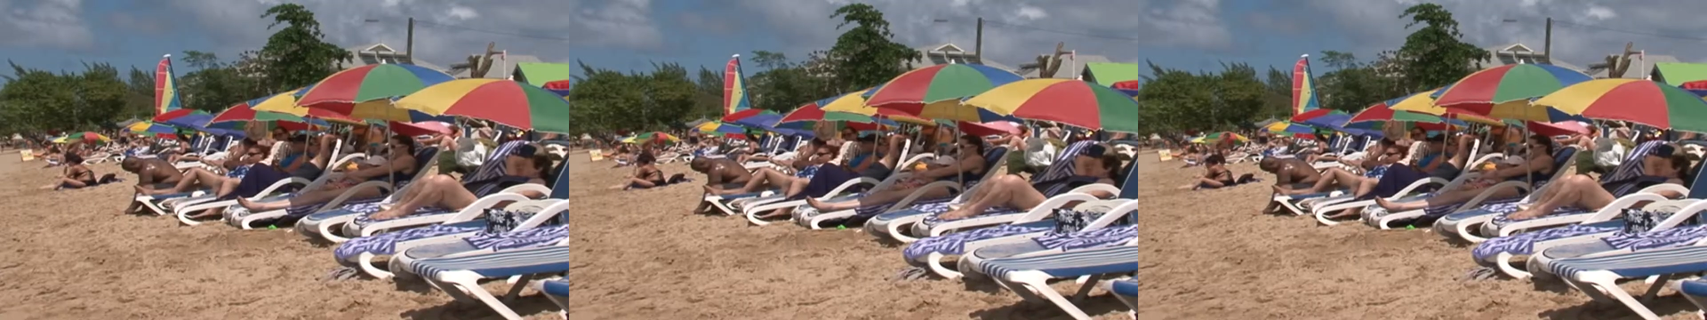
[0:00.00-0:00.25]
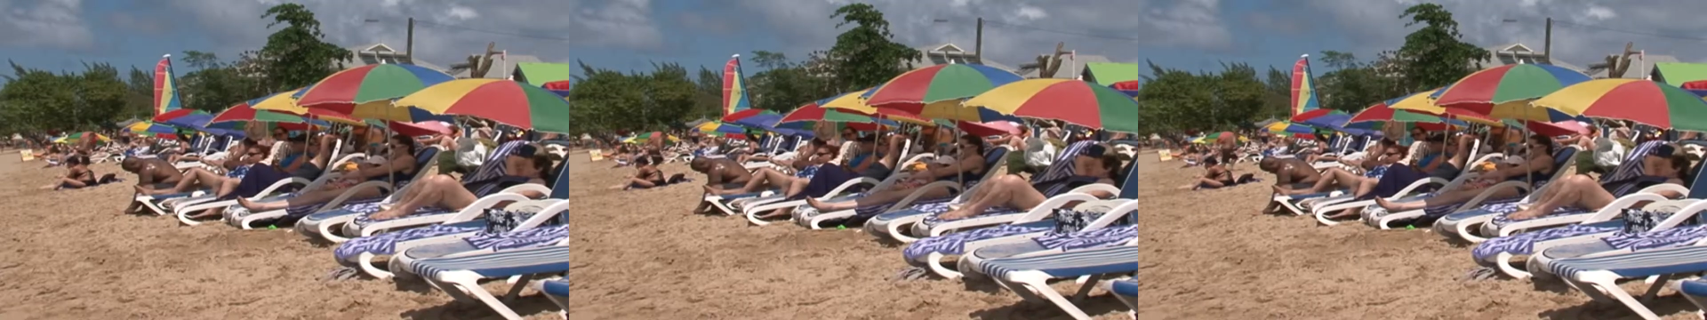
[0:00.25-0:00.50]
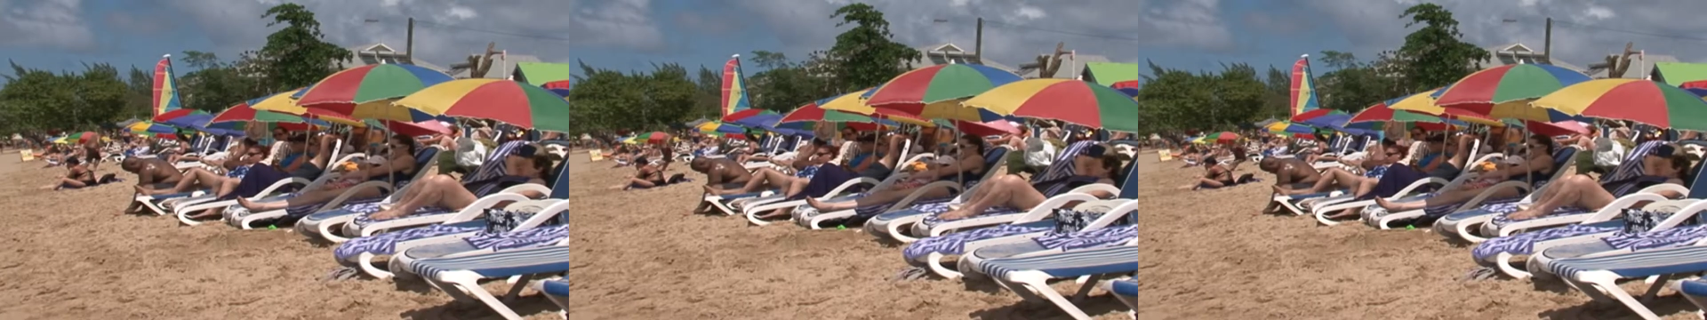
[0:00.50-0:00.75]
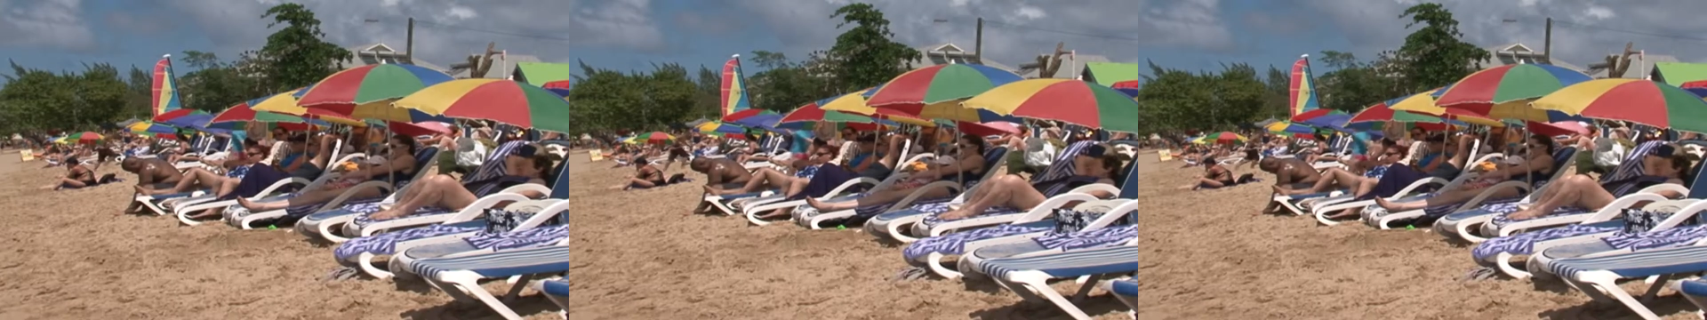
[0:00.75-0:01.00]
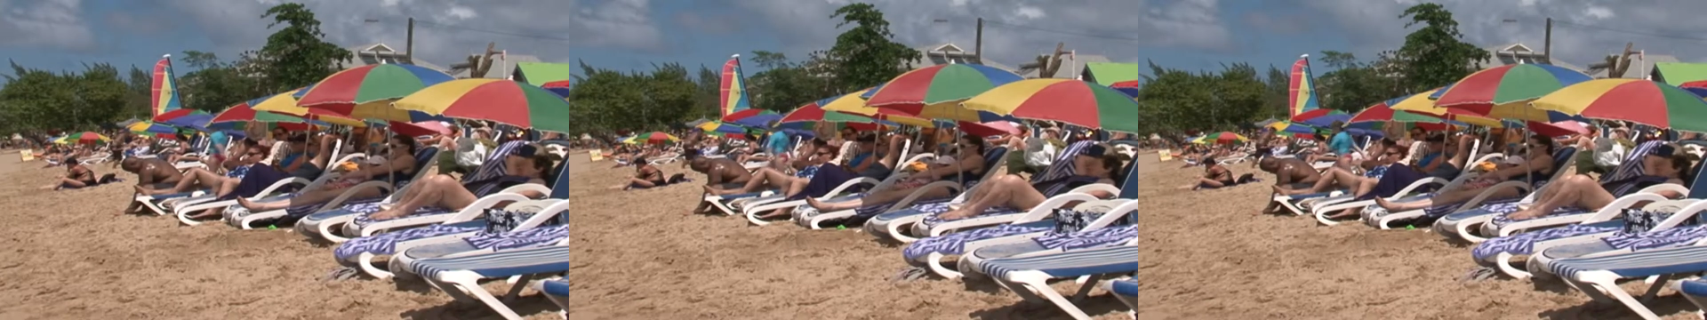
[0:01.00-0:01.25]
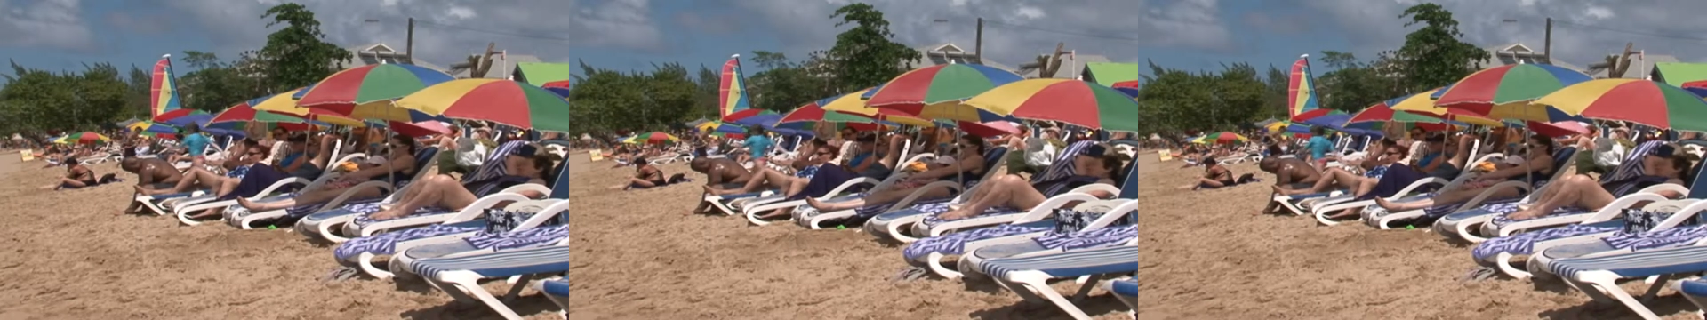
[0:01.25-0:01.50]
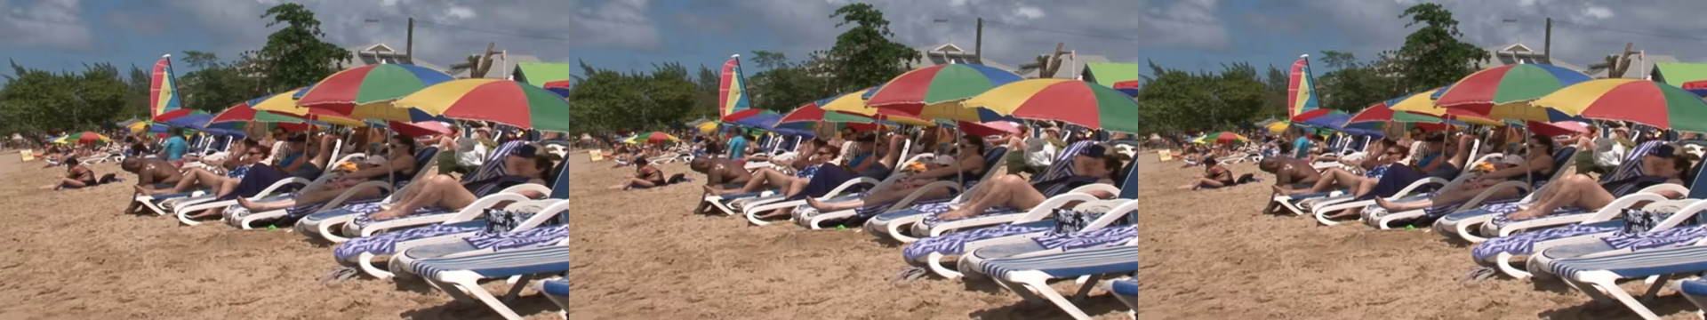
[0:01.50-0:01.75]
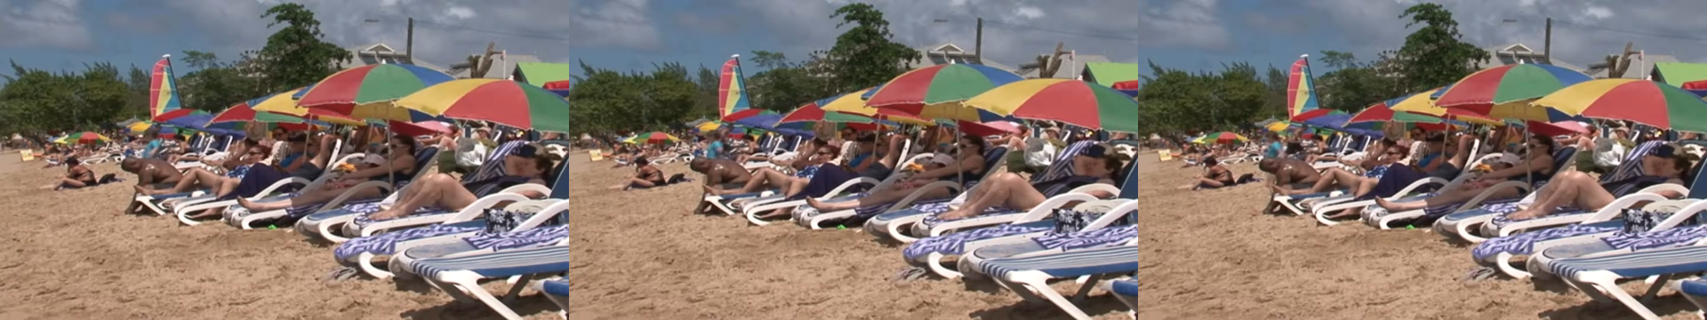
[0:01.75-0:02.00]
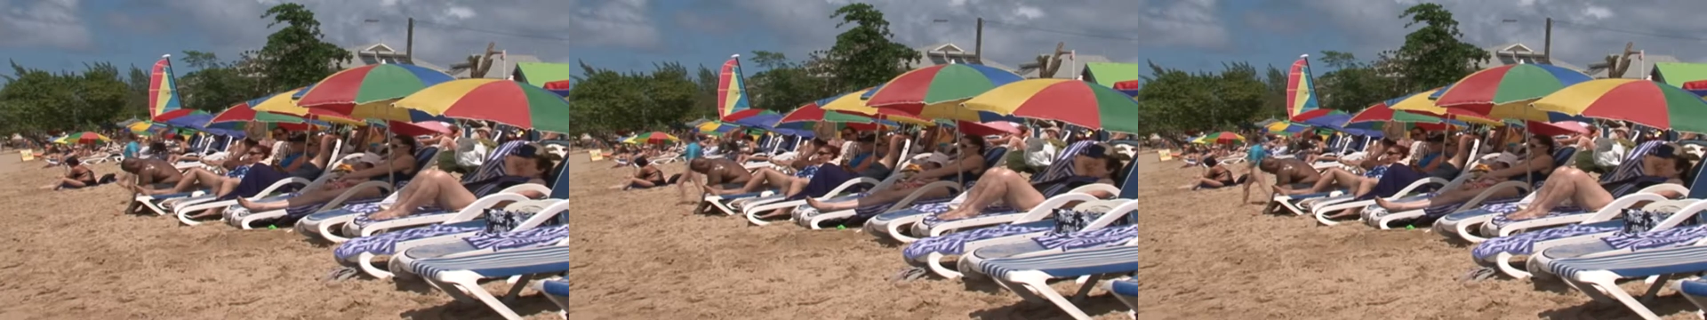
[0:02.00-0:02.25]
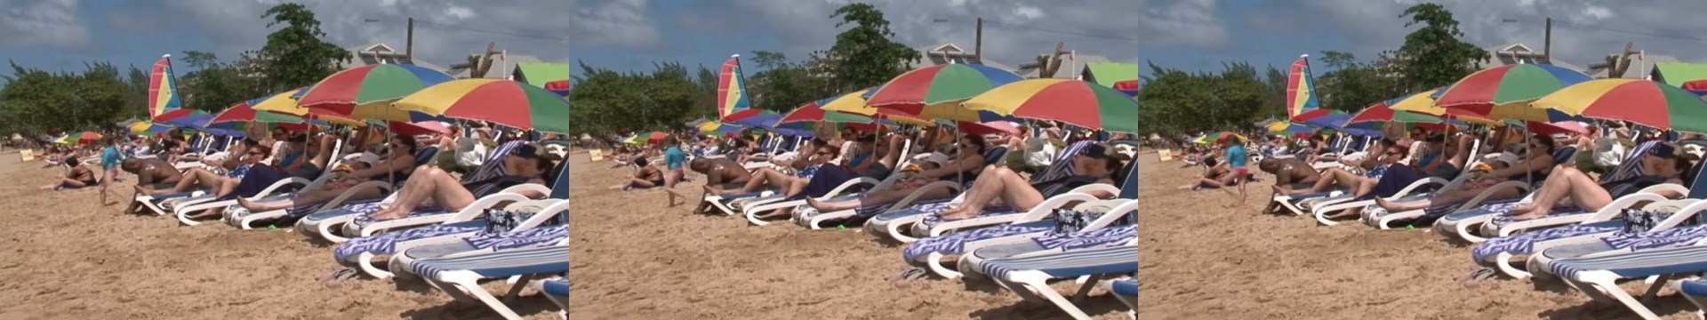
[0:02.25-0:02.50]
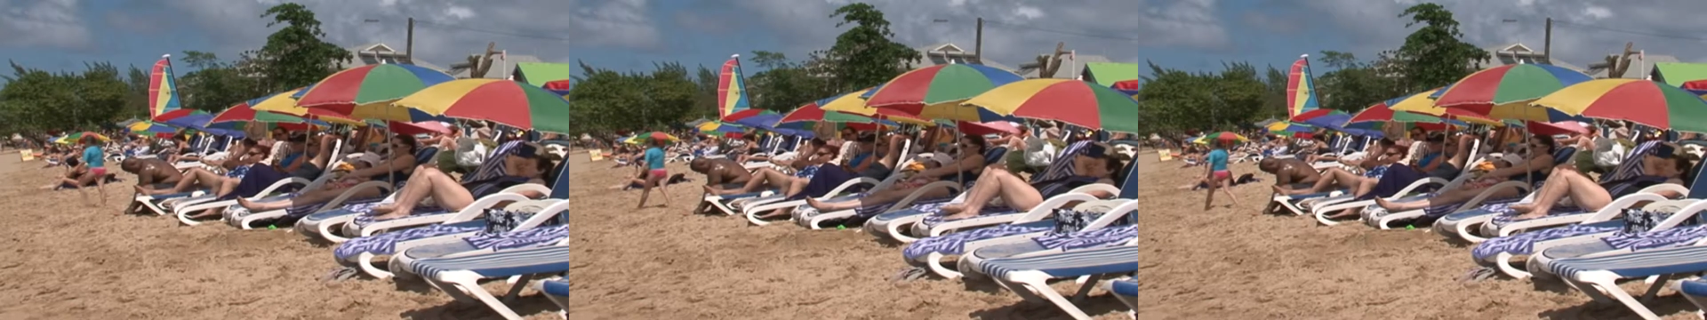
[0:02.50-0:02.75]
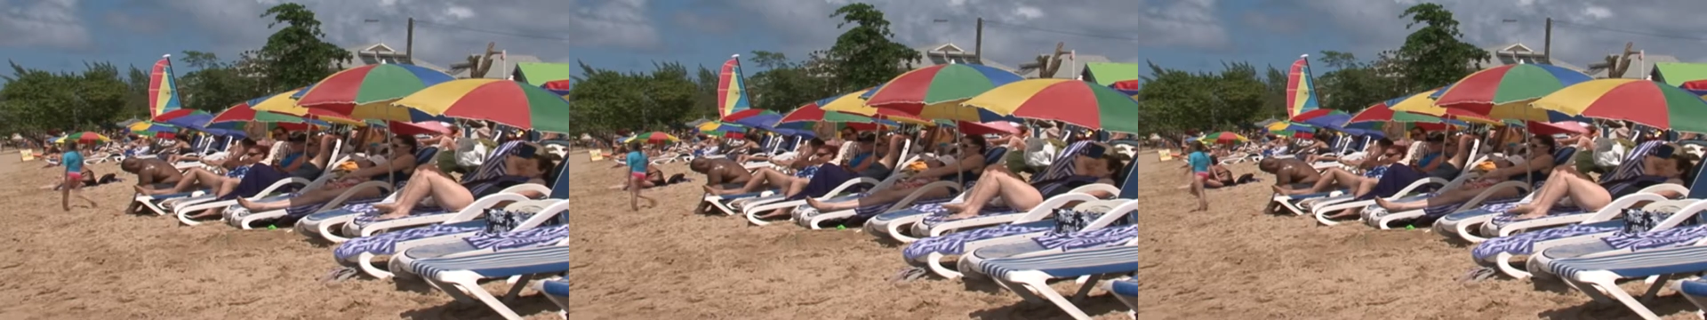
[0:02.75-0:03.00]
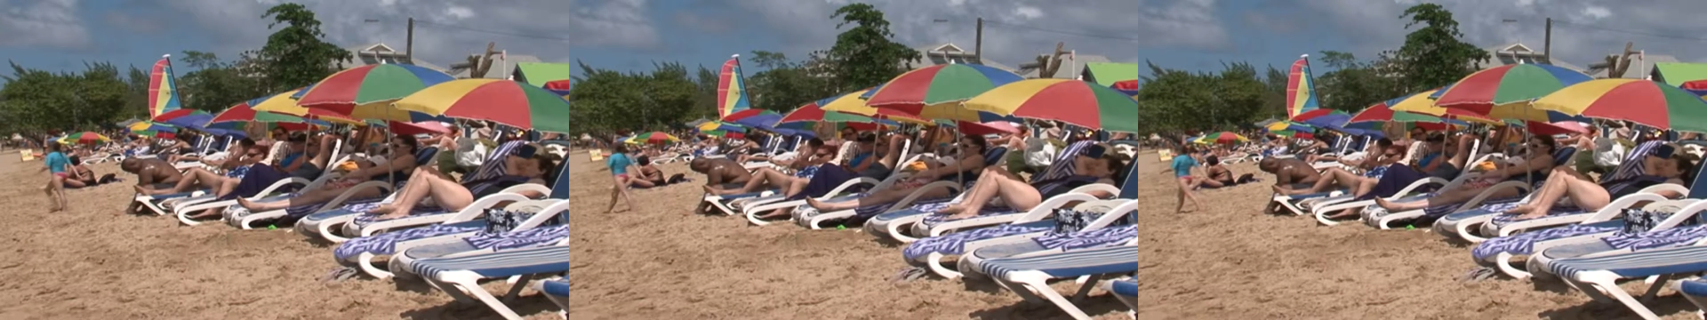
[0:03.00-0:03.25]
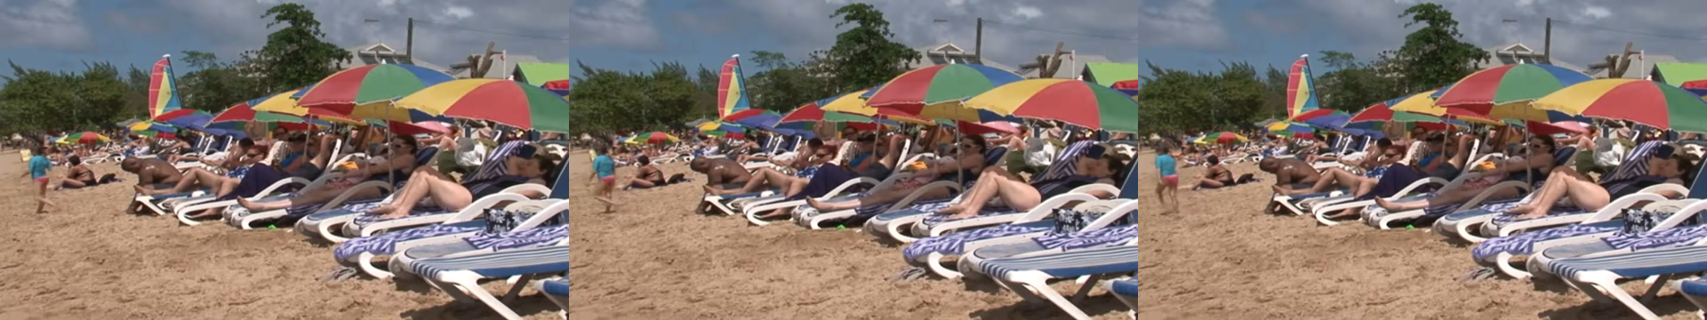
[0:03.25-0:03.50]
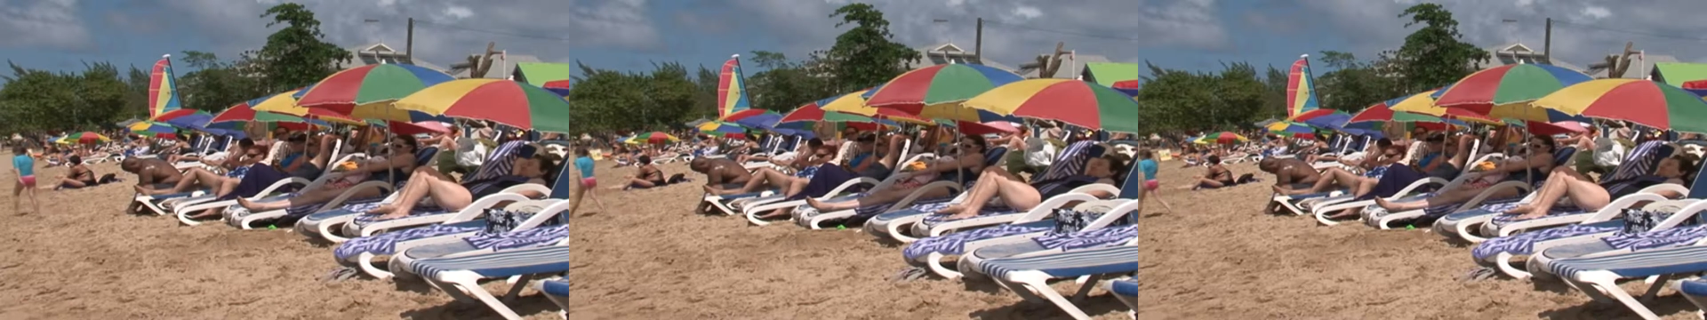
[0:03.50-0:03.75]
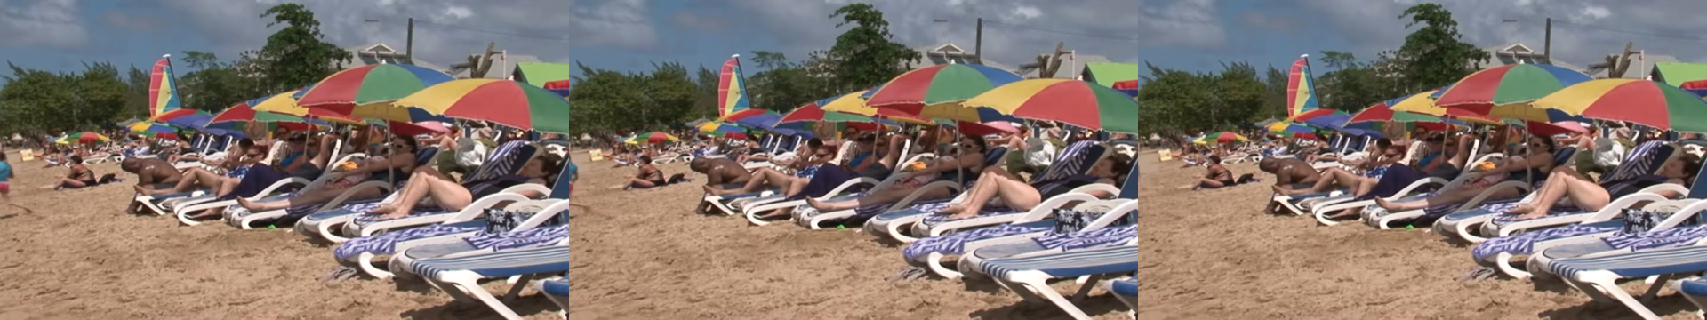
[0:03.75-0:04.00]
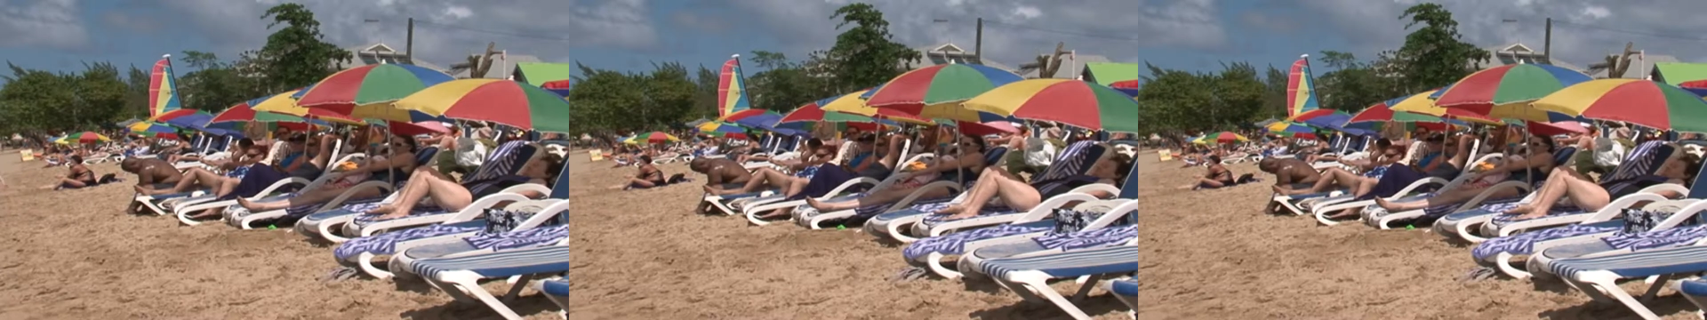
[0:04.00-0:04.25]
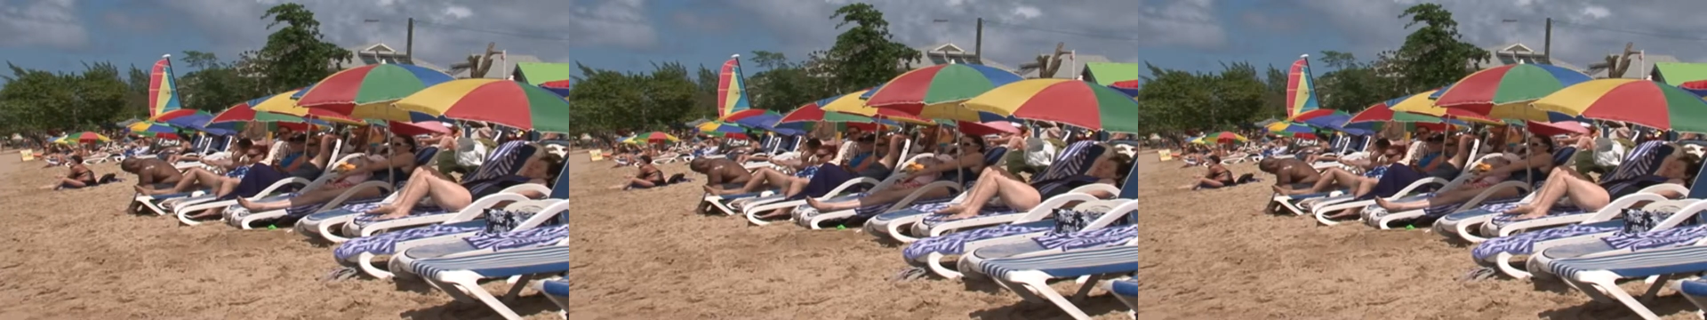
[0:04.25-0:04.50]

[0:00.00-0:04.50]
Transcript: Nobody's mouth can be seen.